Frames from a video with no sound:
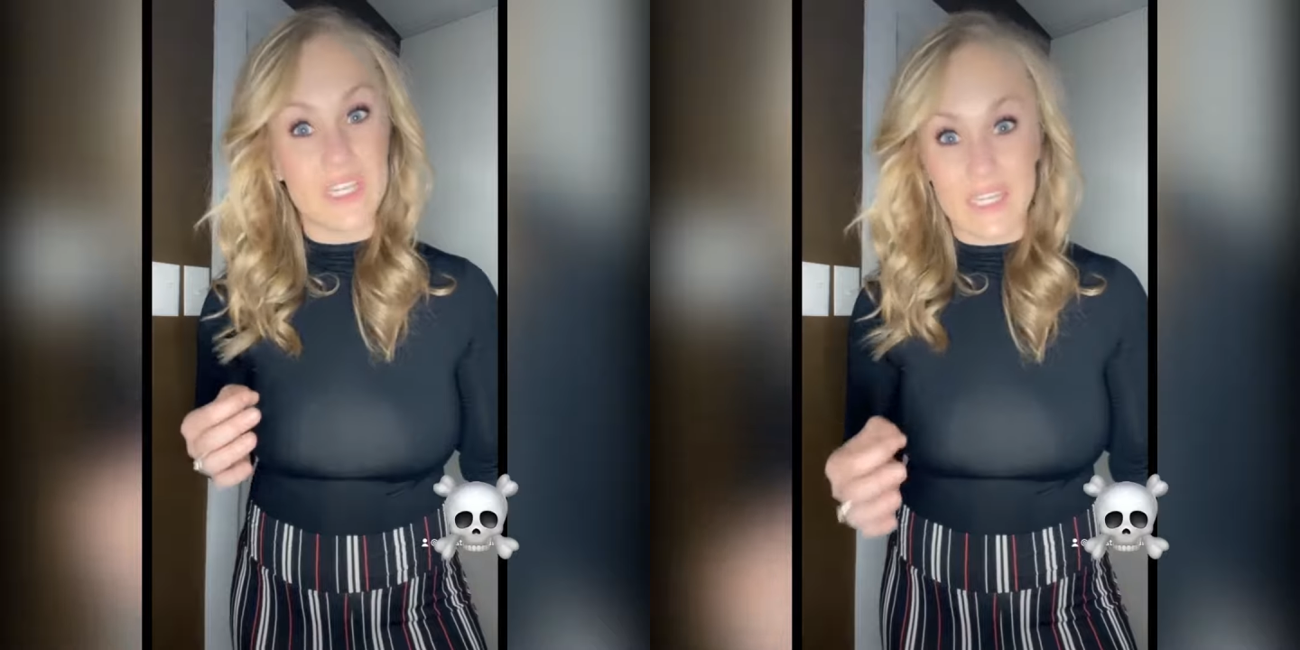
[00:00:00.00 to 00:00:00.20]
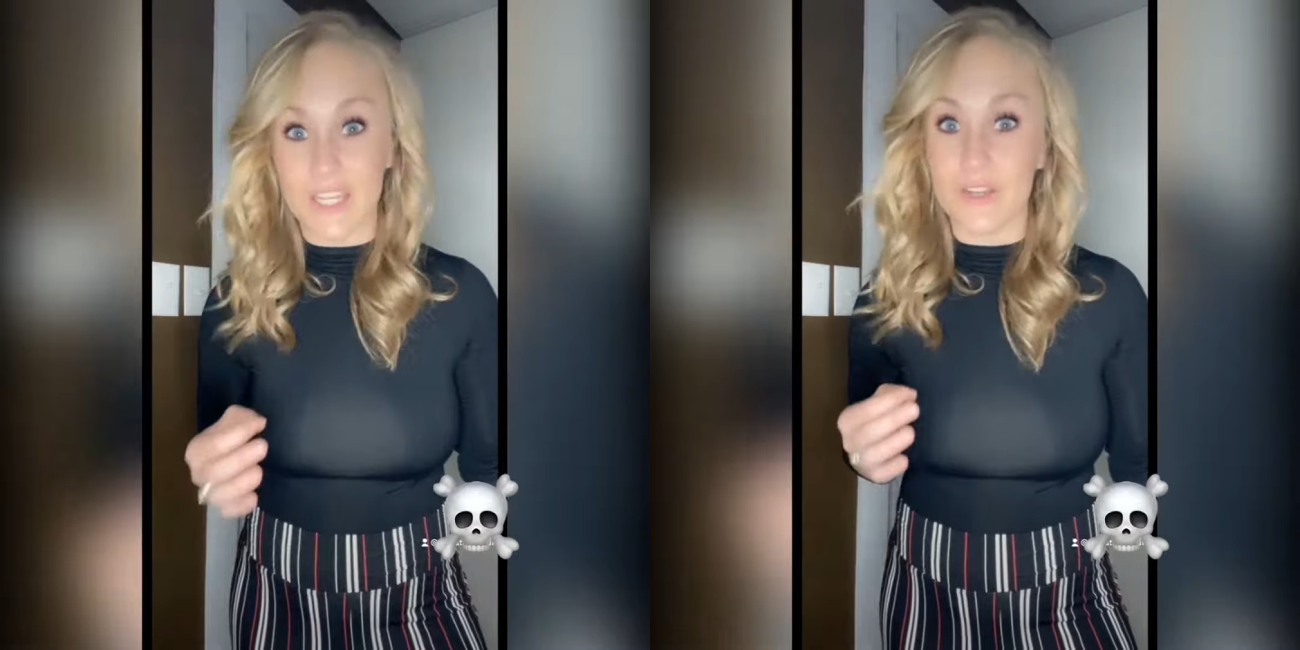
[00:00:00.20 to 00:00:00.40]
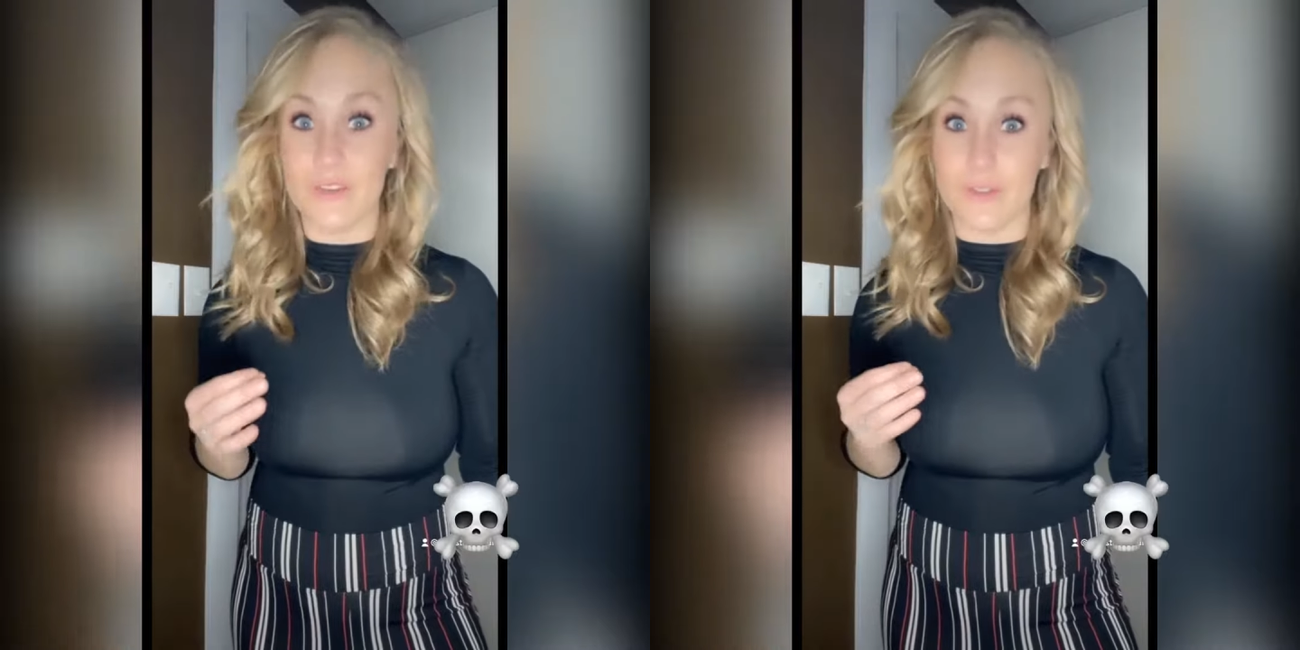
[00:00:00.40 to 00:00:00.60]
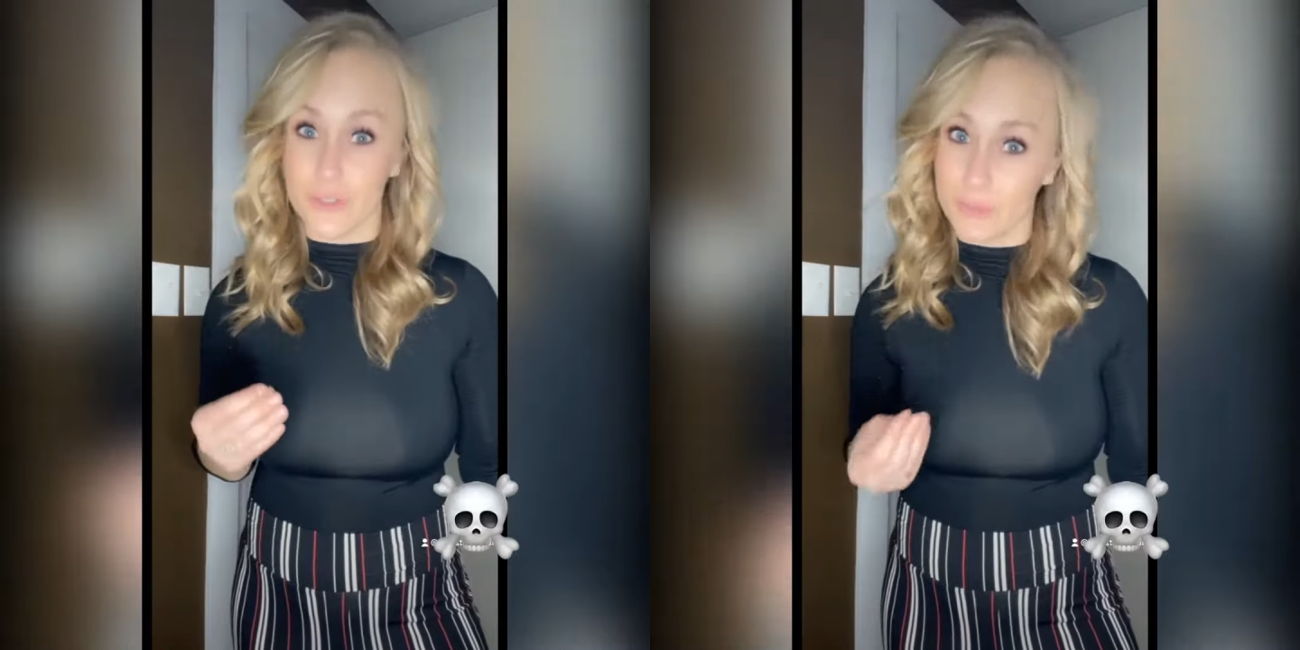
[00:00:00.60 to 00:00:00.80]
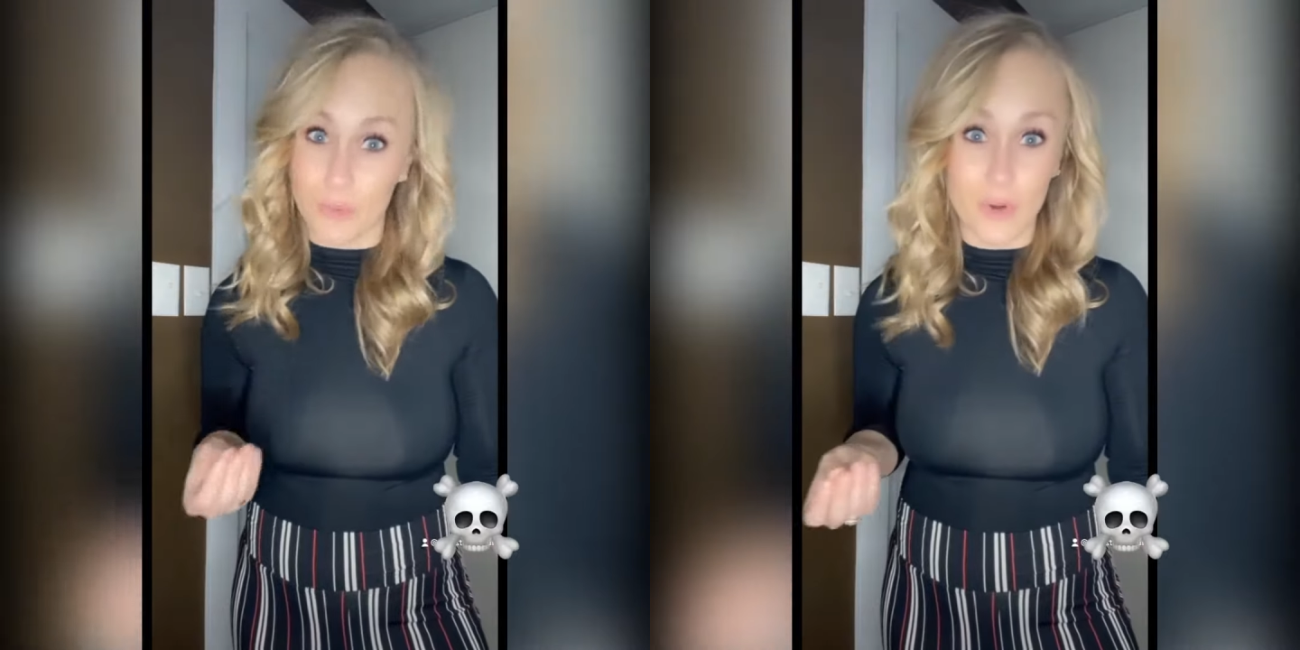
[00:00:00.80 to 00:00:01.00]
need your
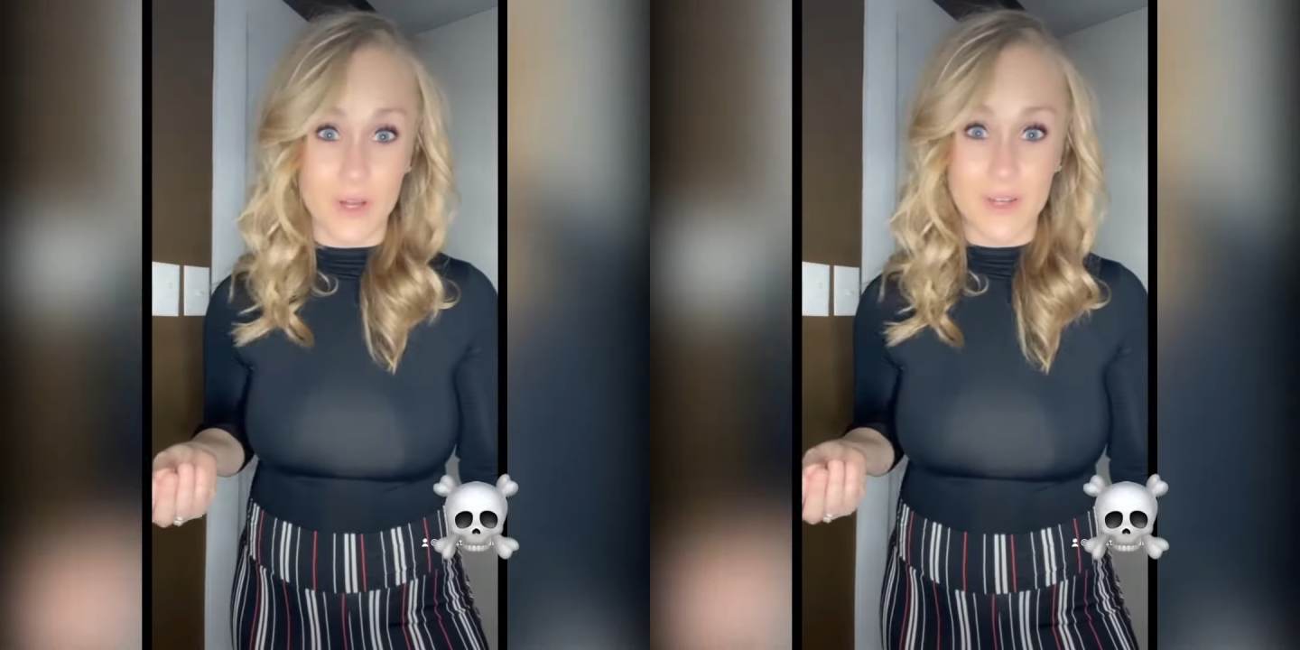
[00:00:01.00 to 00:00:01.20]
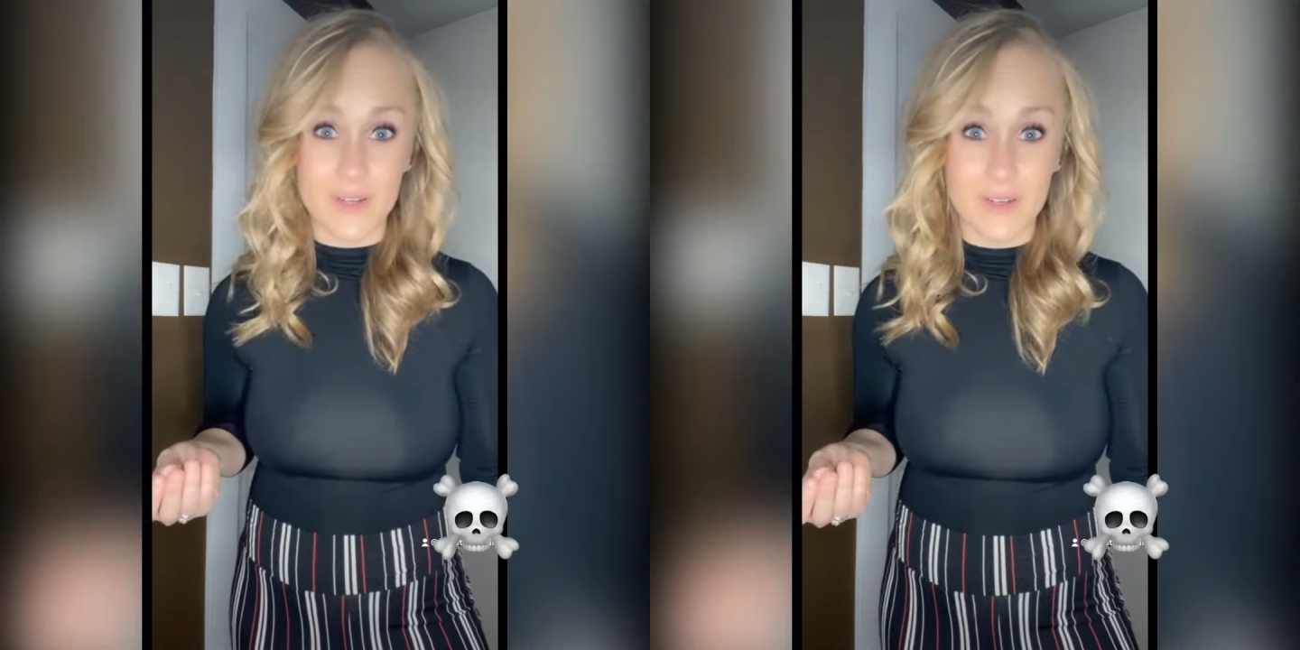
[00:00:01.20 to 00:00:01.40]
support.